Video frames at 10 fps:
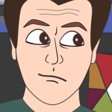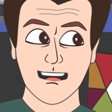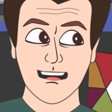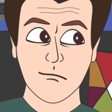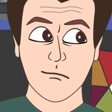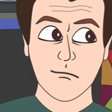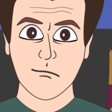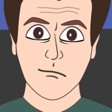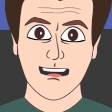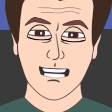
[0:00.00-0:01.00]
Okay.
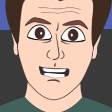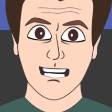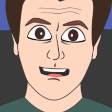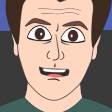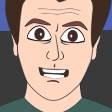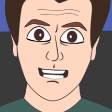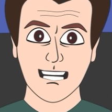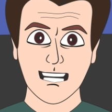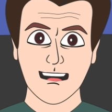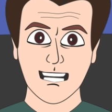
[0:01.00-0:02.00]
Hope you're having a
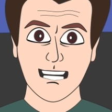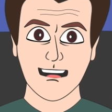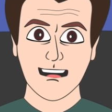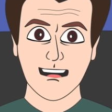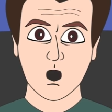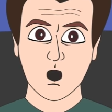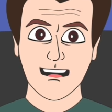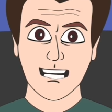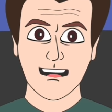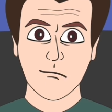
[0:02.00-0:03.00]
fantastic Tuesday.